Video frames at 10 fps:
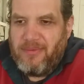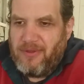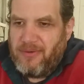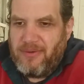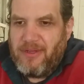
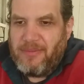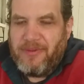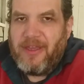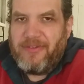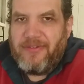or
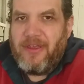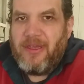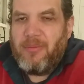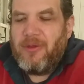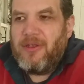updates
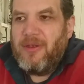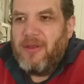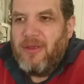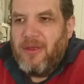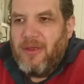there, but
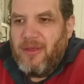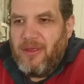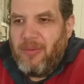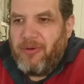you